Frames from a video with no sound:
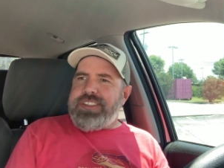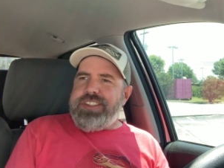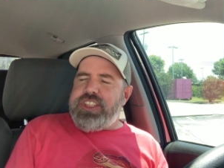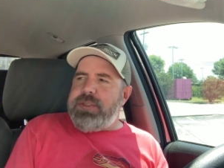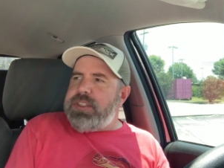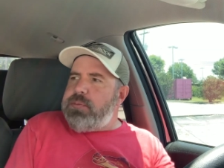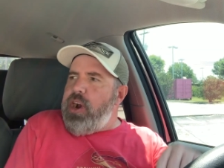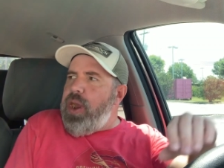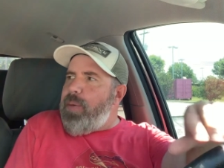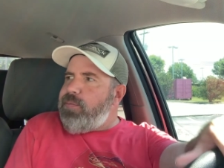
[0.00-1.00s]
Jimmy's
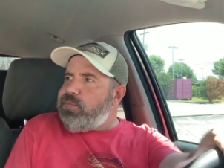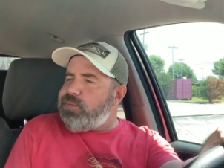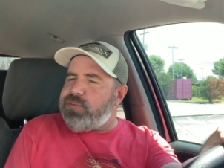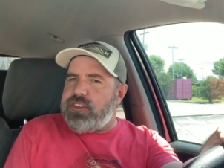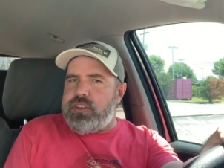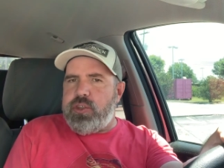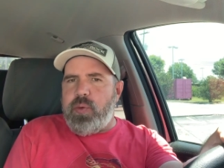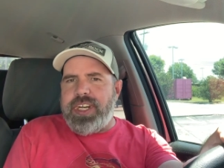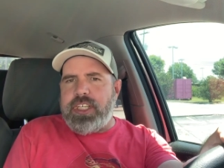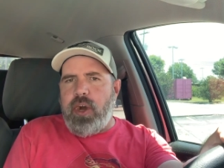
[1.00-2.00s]
Mart
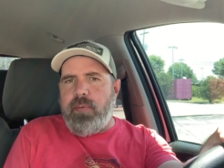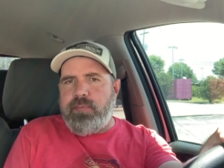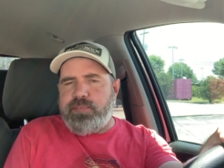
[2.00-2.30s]
way to go.